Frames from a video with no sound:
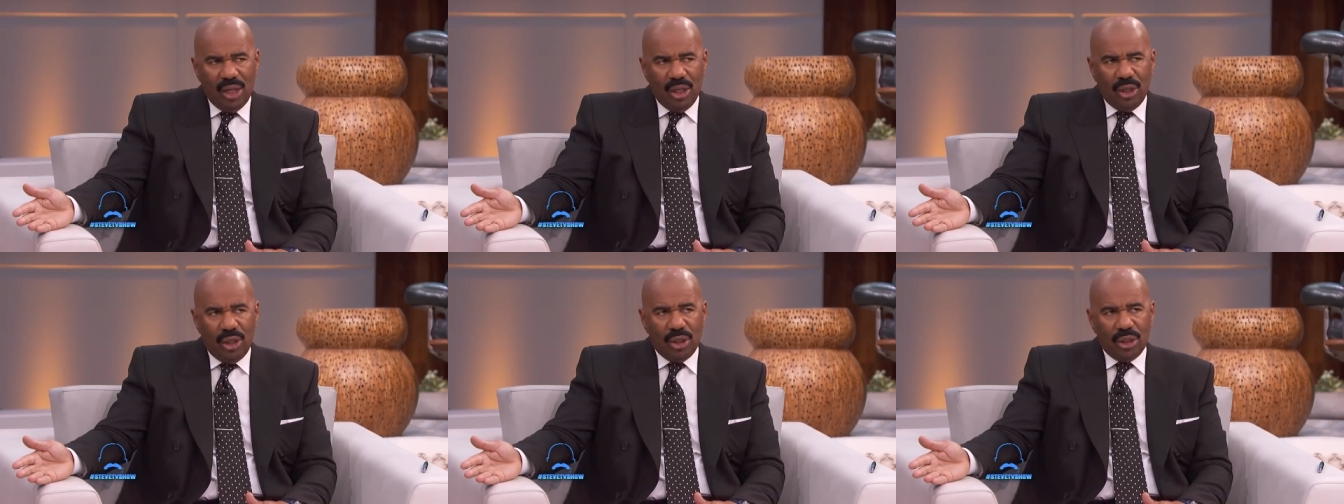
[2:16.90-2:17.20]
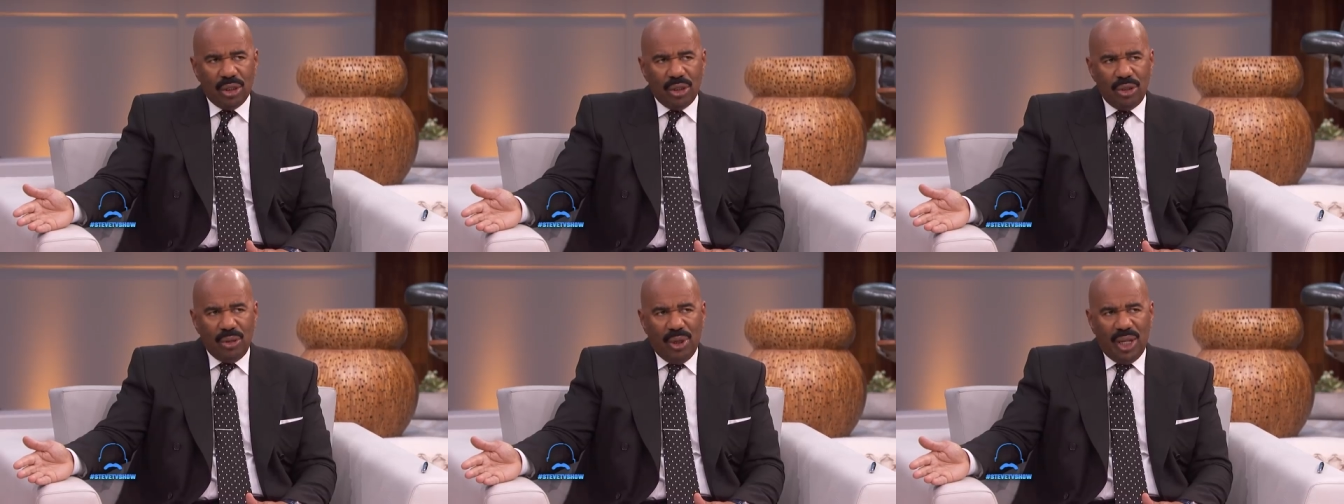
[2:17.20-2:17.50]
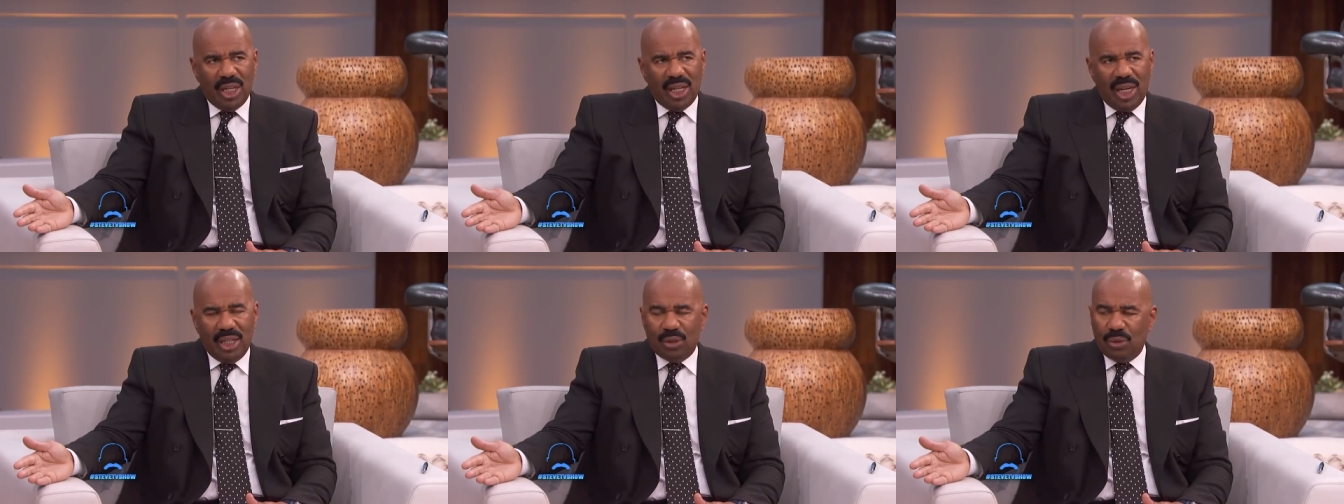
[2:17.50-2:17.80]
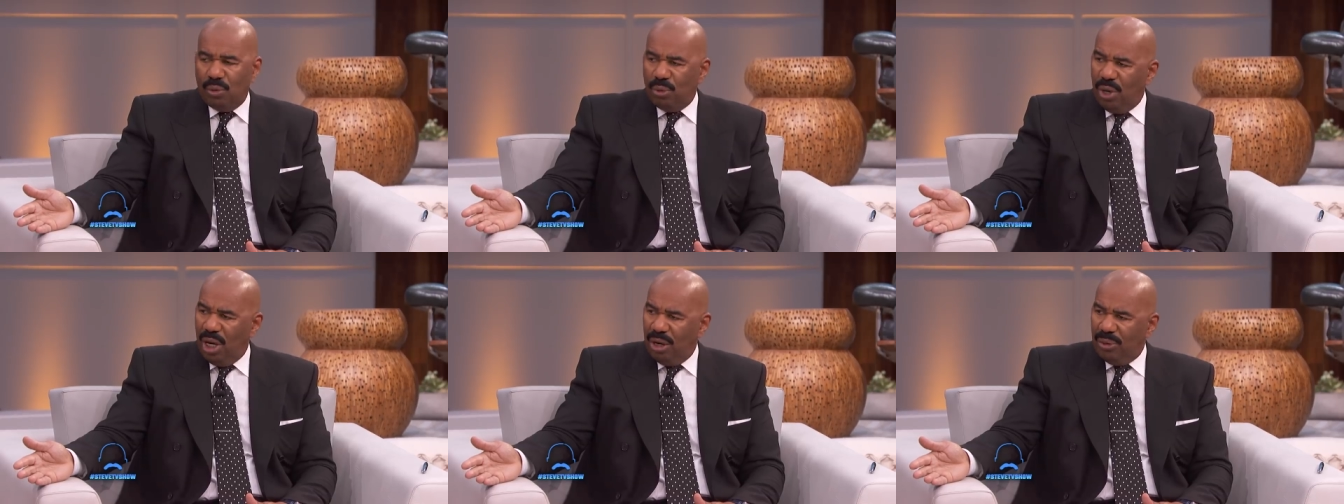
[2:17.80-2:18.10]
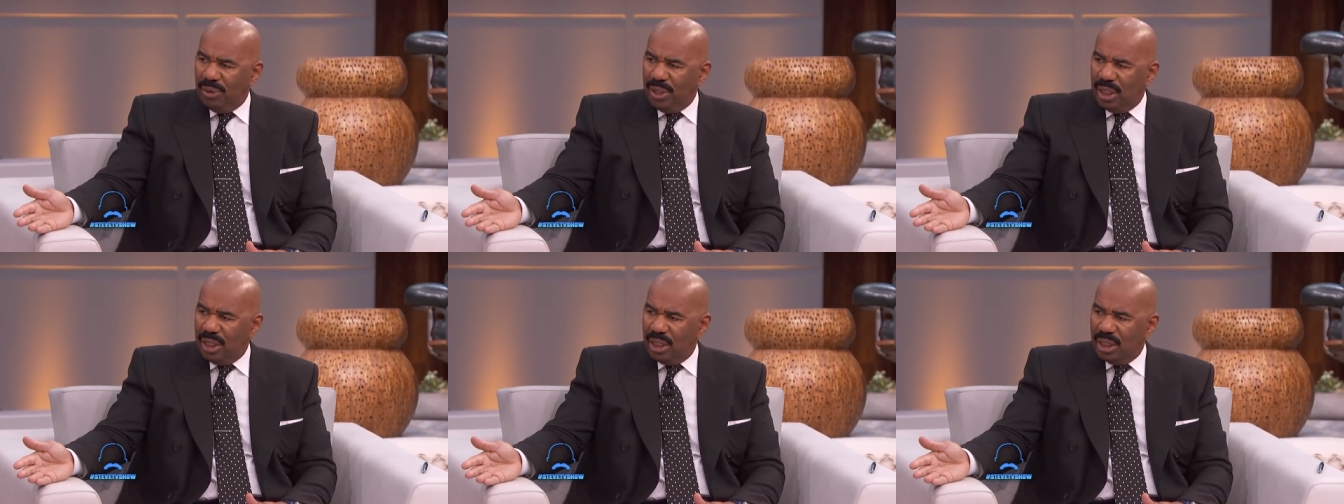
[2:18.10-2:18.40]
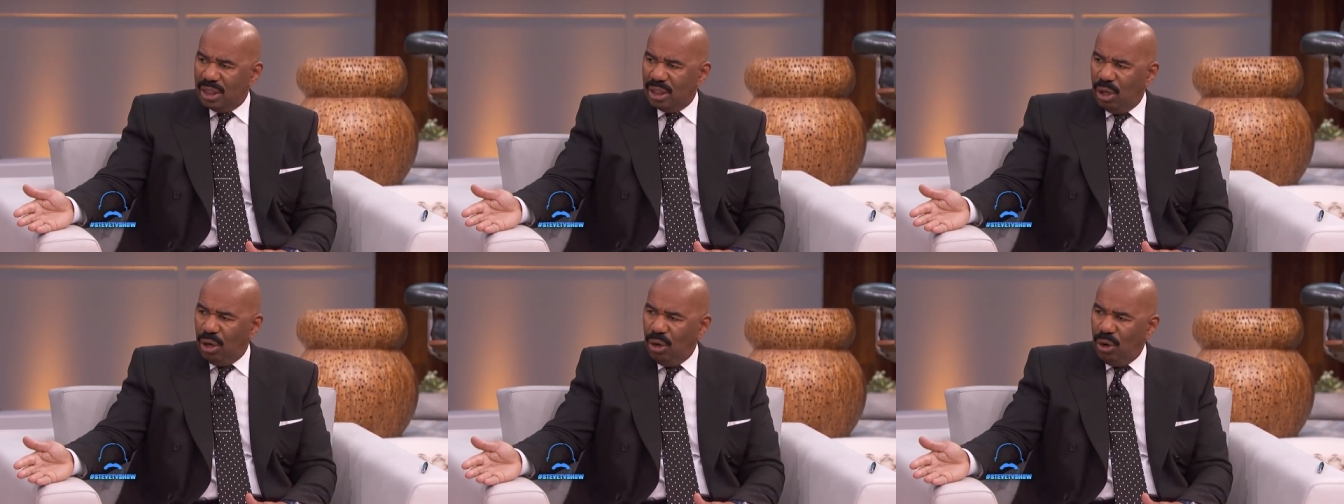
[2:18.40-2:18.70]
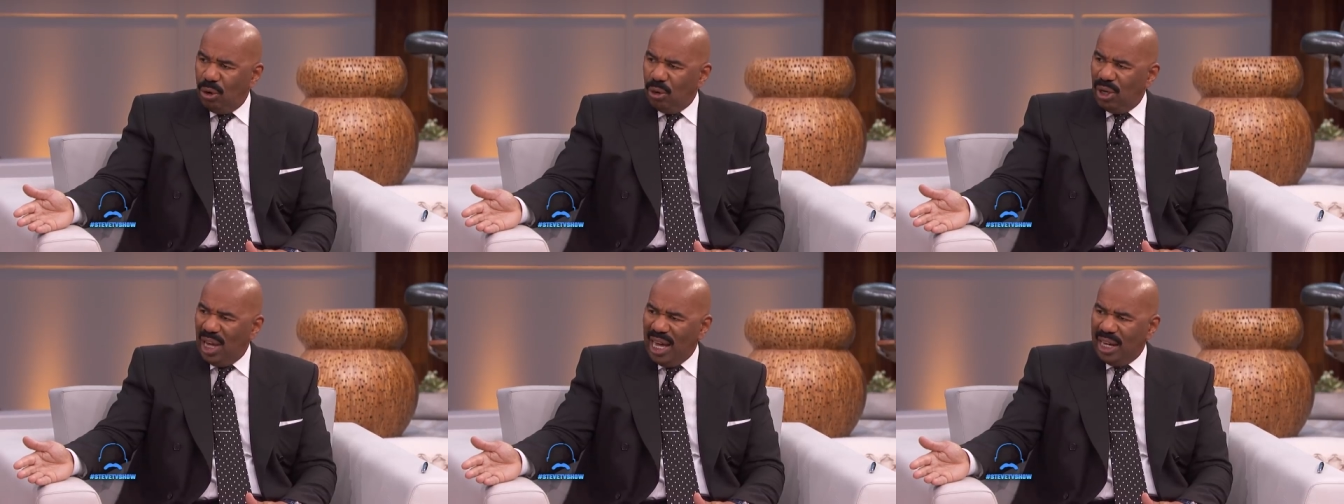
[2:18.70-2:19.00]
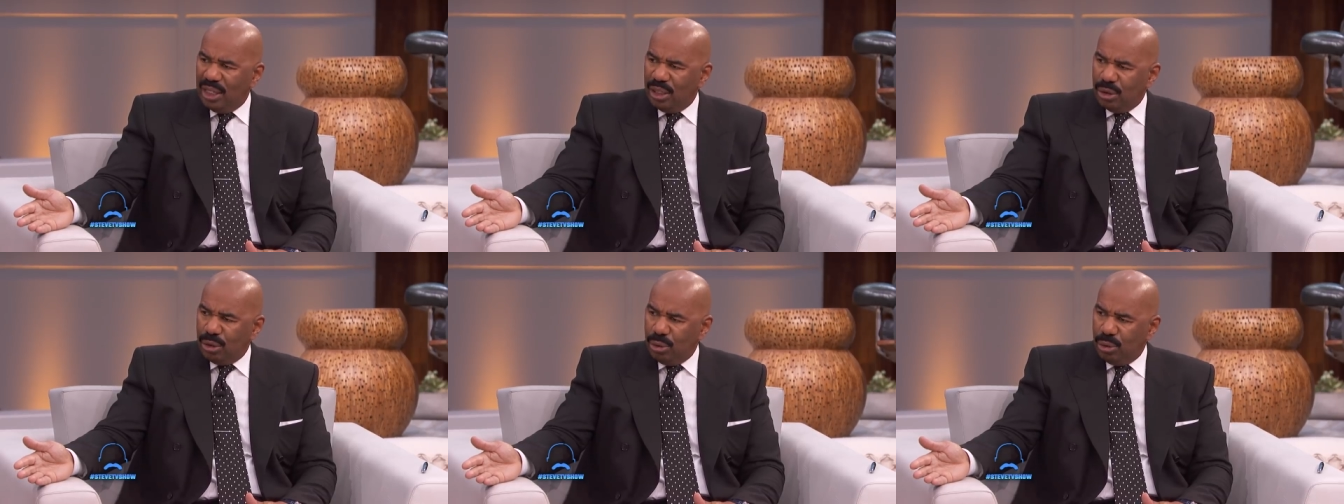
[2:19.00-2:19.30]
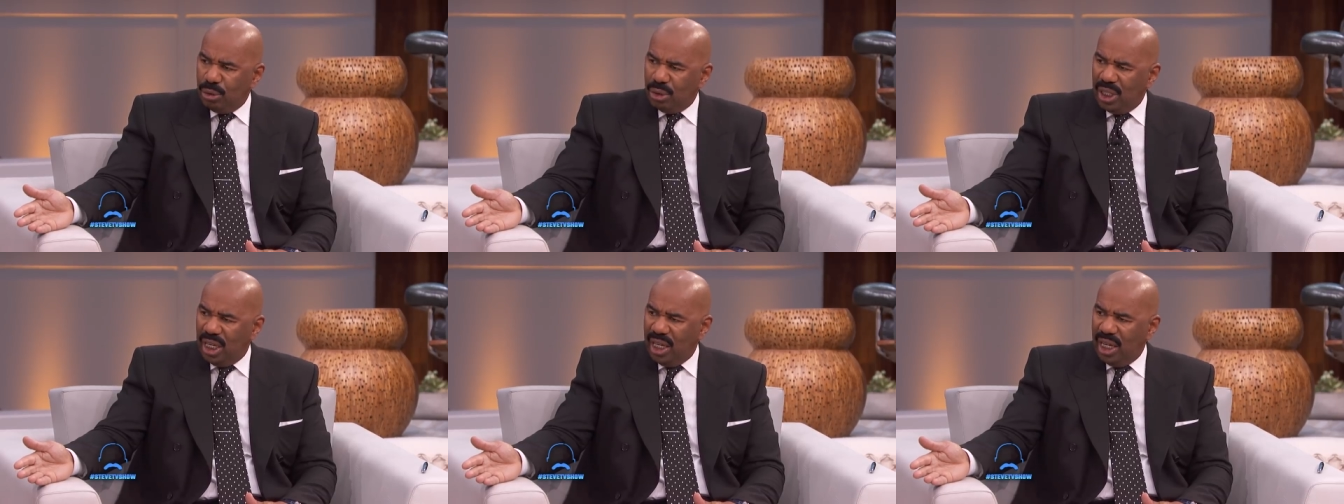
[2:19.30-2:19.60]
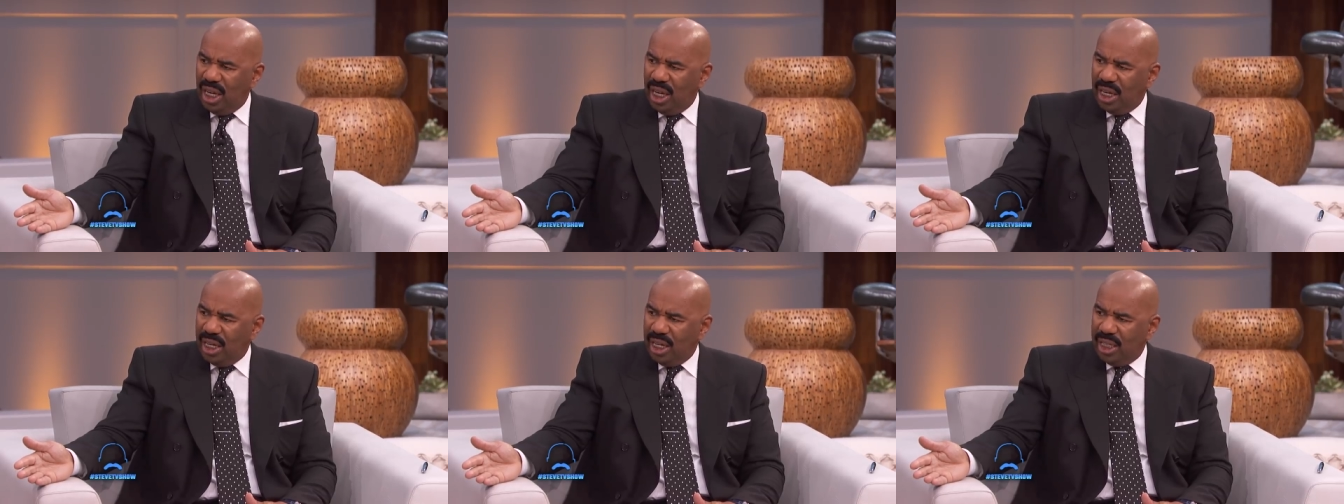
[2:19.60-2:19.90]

look, you ain't got to worry. It's a whole lot of dudes ain't had